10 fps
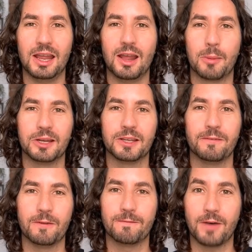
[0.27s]
I'm going to give
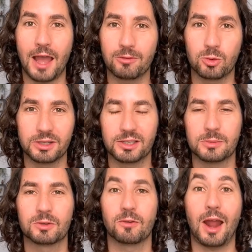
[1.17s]
you 5 quick tips
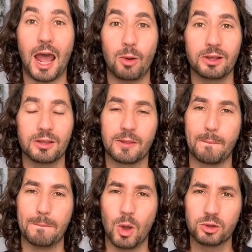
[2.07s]
for how to get the
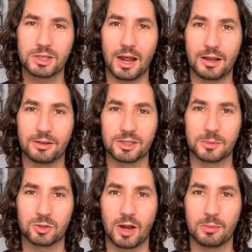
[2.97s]
most out of the
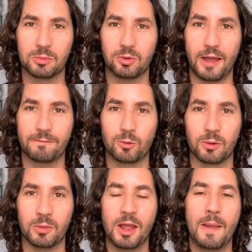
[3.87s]
subscriber
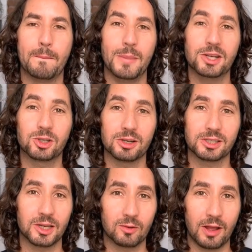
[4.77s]
platform. Make sure to
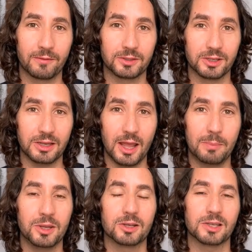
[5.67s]
stick around to the end
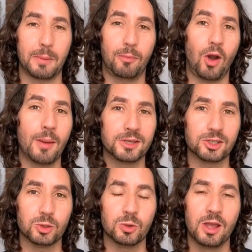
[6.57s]
because I promise
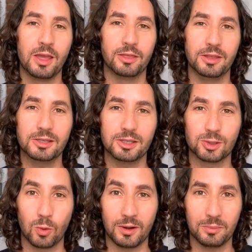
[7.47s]
you, this is
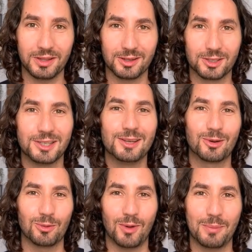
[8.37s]
going to be the
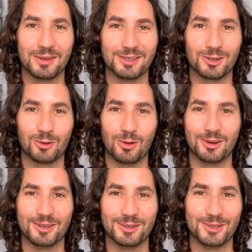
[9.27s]
secret weapon to grow your
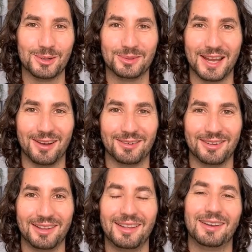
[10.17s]
YouTube channel.
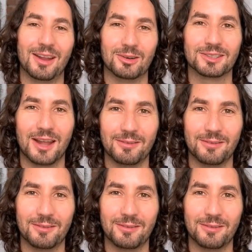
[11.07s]
Now let's dive